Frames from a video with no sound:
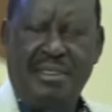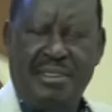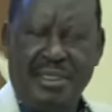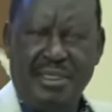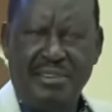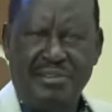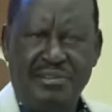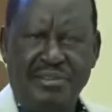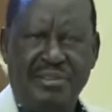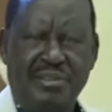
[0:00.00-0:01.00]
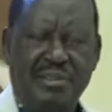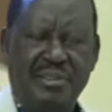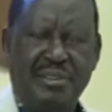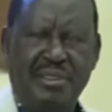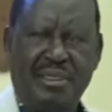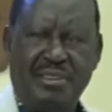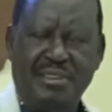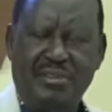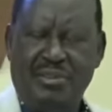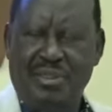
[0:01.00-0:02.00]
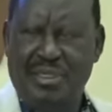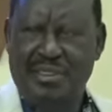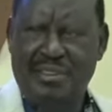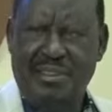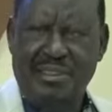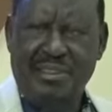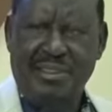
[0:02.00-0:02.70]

there is a disconnect